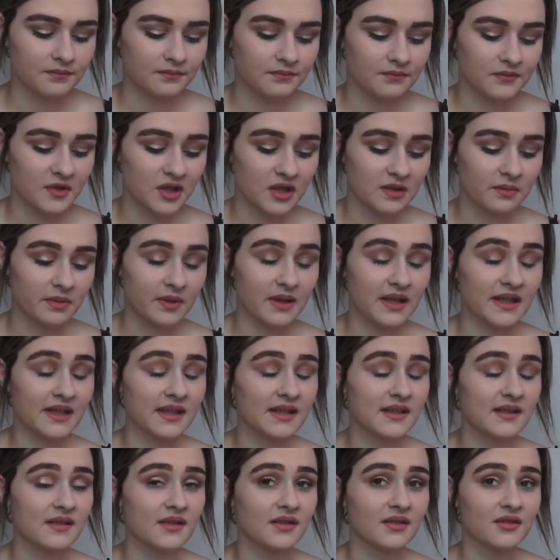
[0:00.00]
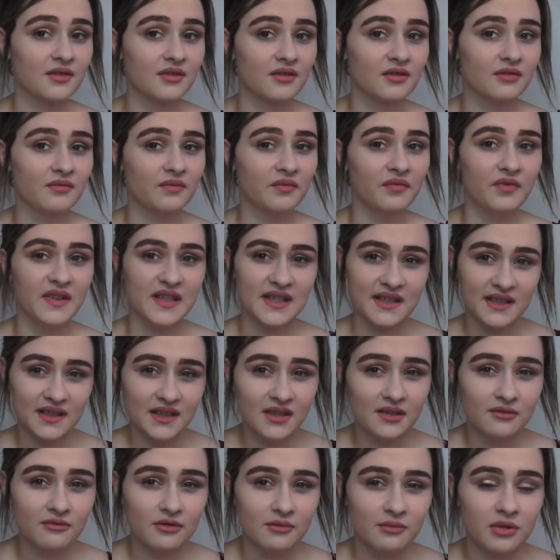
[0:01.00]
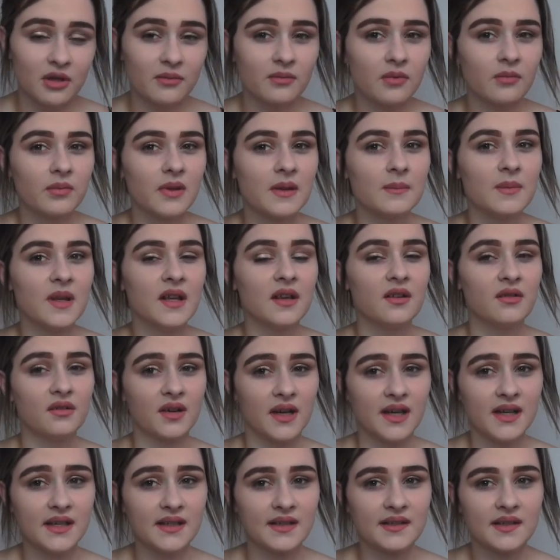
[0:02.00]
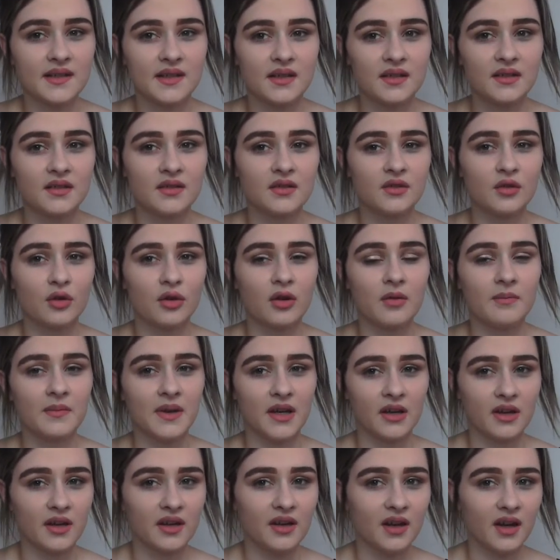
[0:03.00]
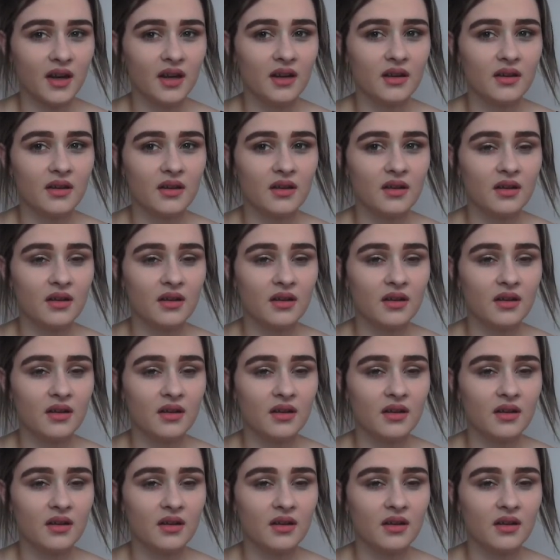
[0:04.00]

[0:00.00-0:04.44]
my place to visit would probably be Greece or America